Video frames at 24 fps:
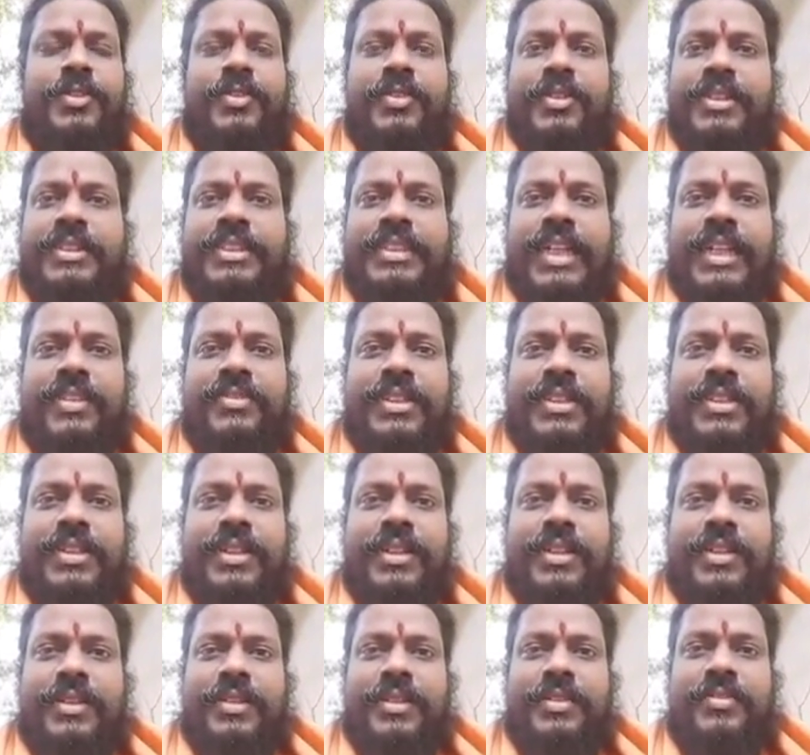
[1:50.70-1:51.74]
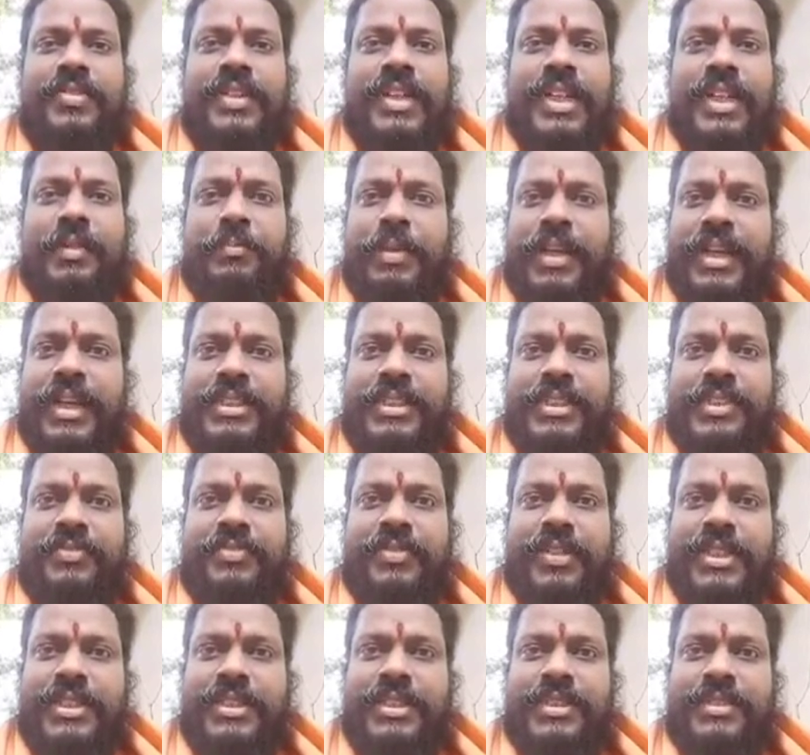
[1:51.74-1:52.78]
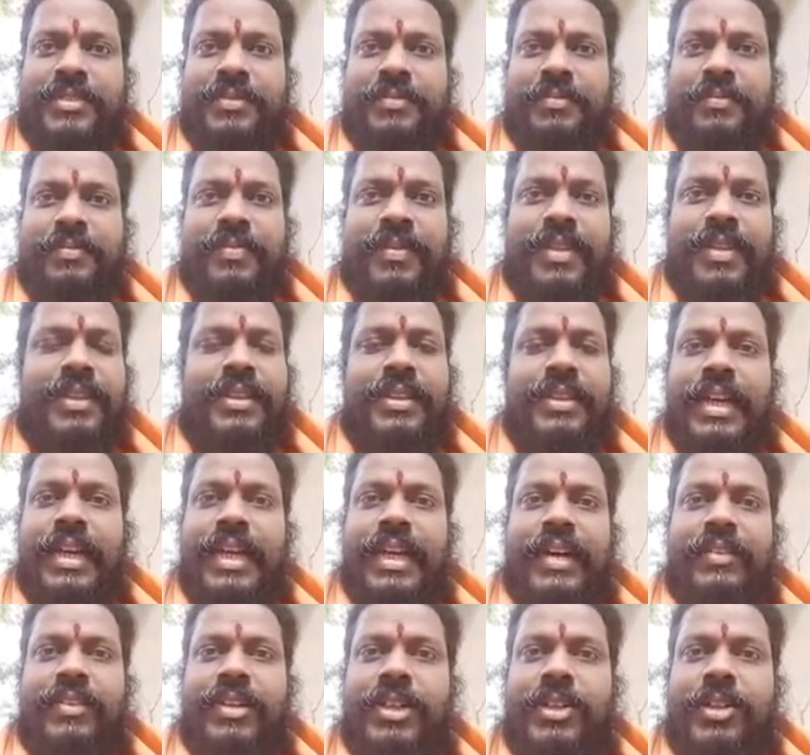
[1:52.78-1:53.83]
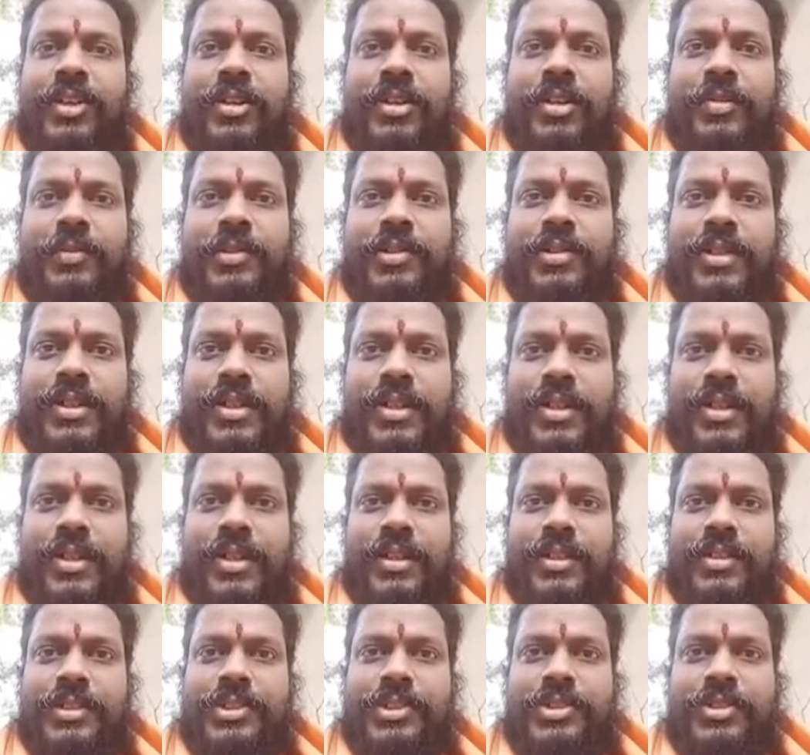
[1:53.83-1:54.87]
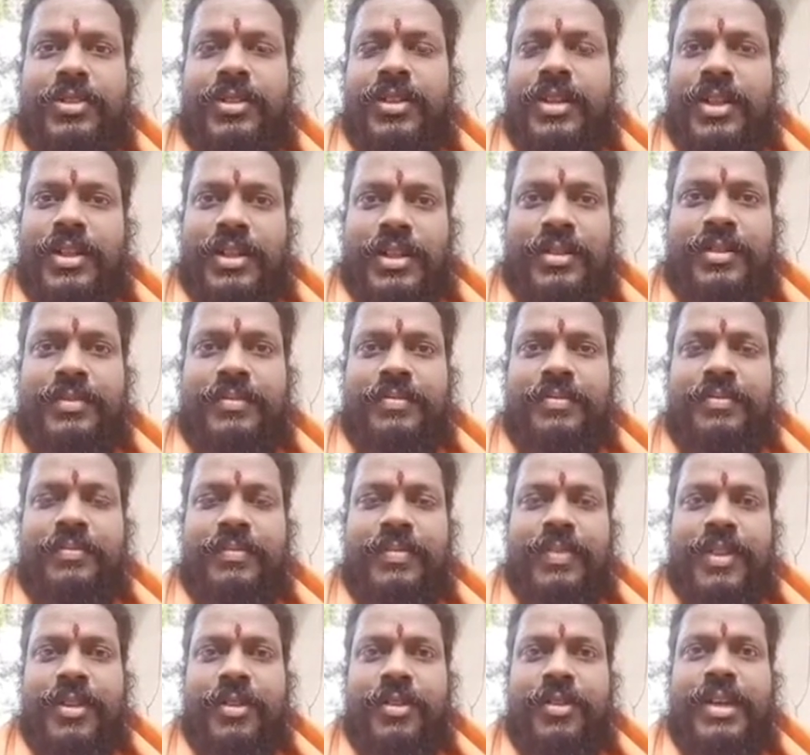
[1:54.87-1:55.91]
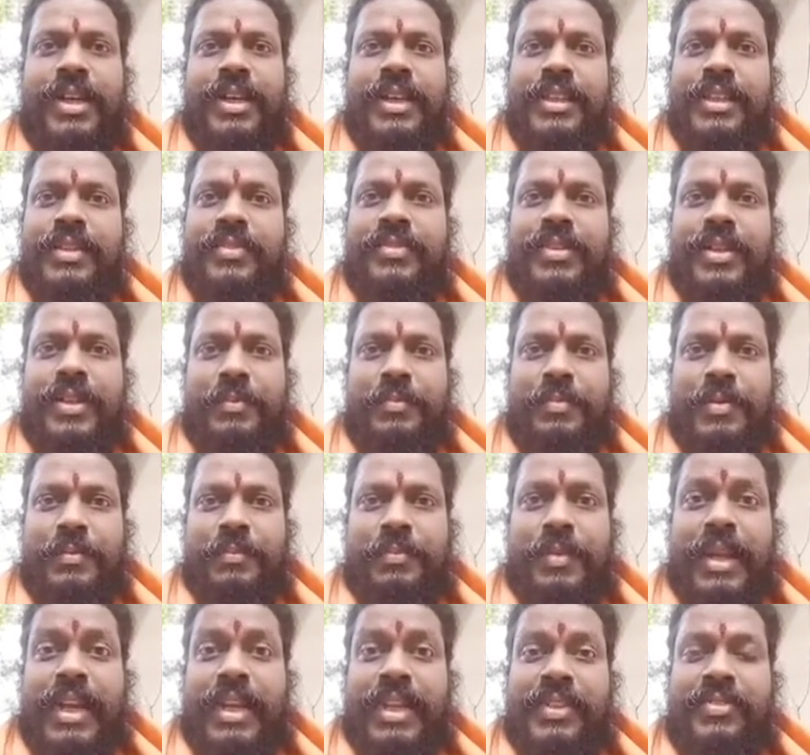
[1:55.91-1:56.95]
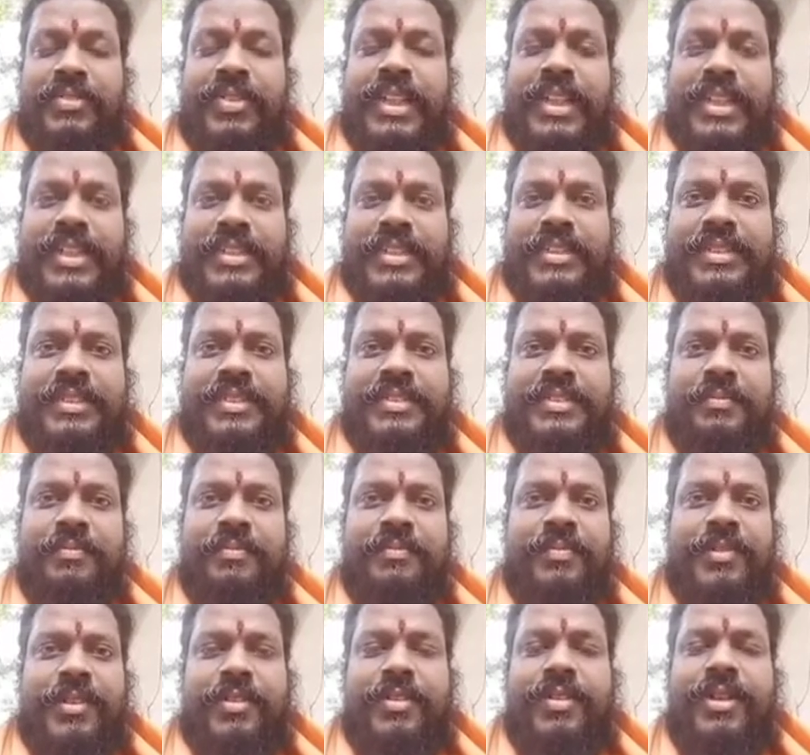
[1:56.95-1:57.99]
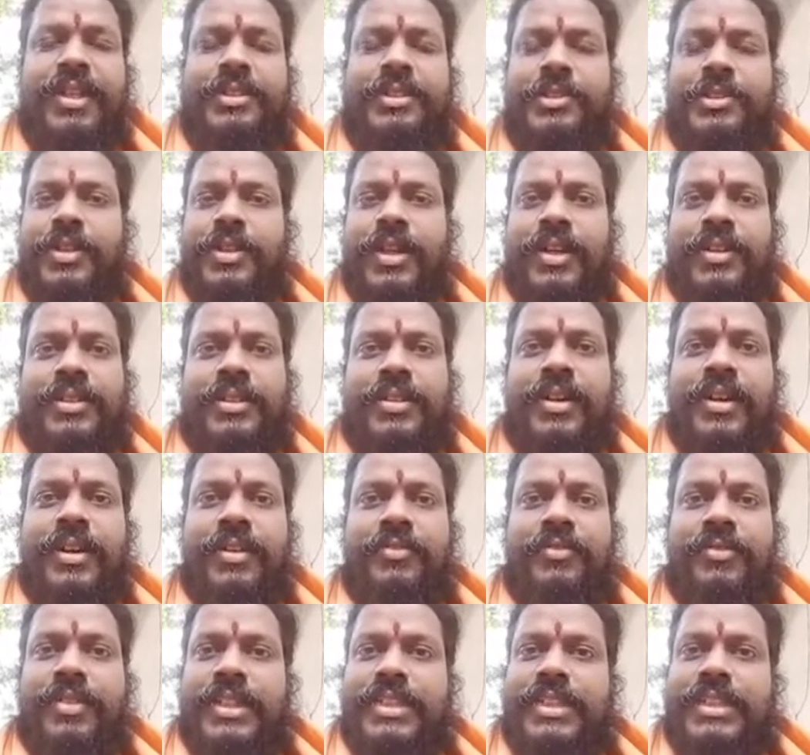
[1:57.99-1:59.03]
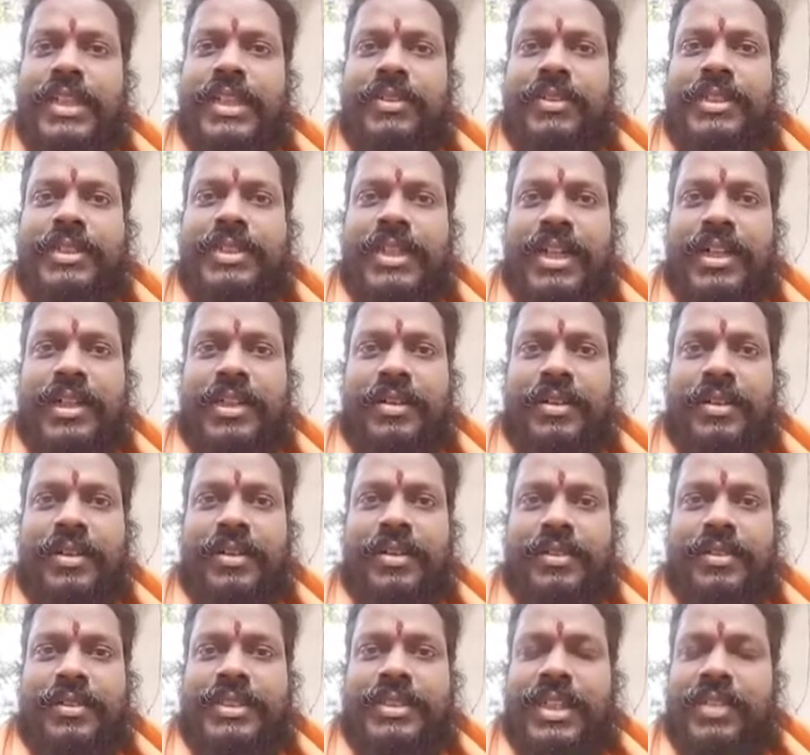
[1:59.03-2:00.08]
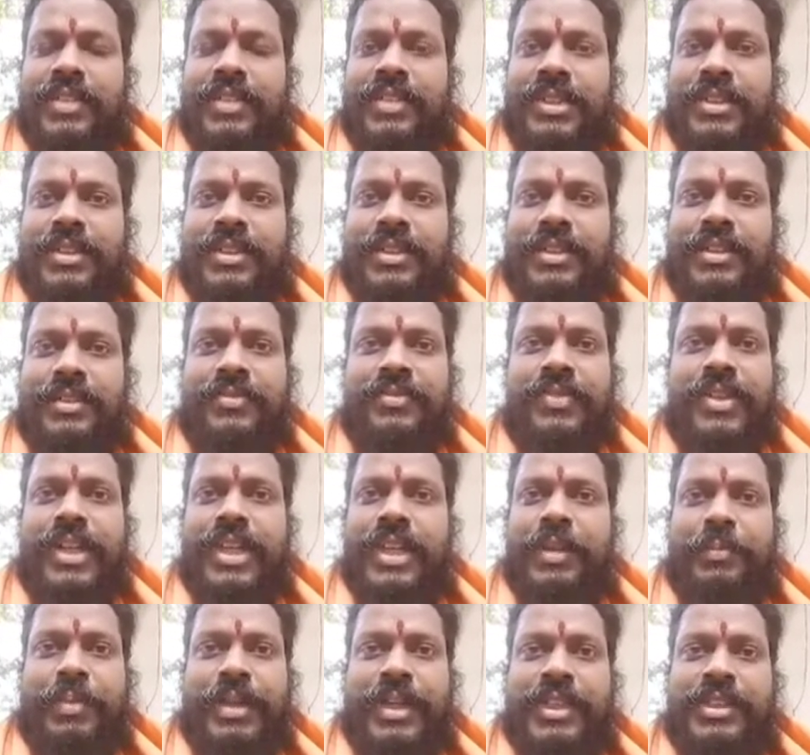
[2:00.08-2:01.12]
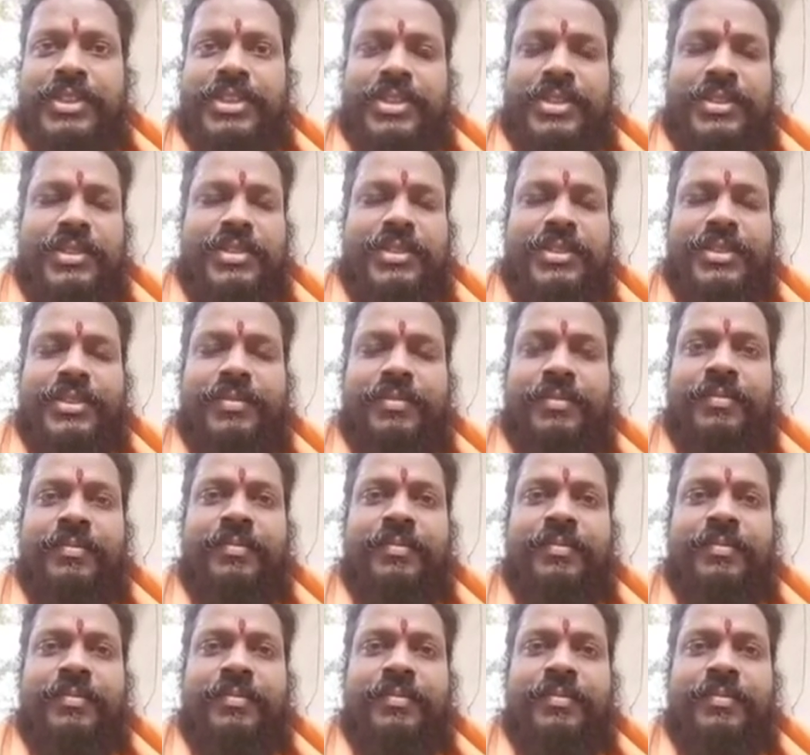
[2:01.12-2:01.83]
we'll start with the weekly prediction first. Then I will talk about Shukra. Okay, the planet Venus. Okay. So I will start with the weekly predictions.